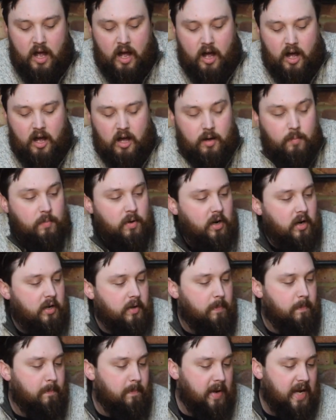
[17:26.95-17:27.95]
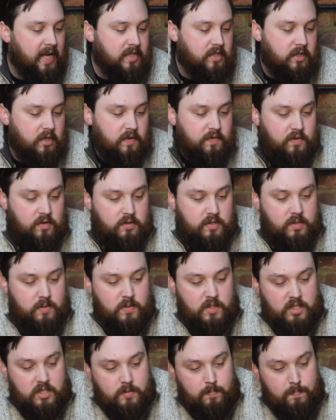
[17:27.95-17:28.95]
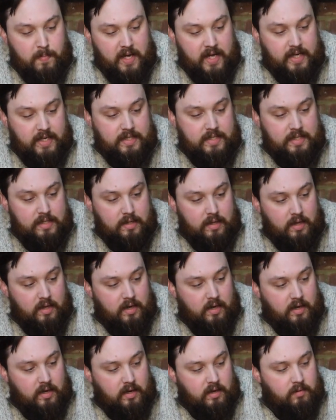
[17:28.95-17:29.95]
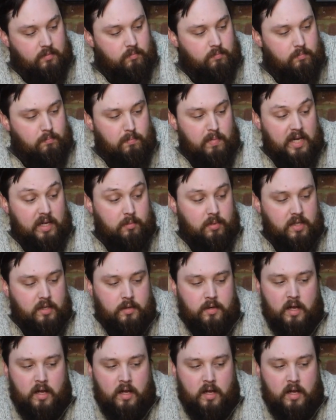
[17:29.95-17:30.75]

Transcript: I imagine I've got some spares in there, maybe.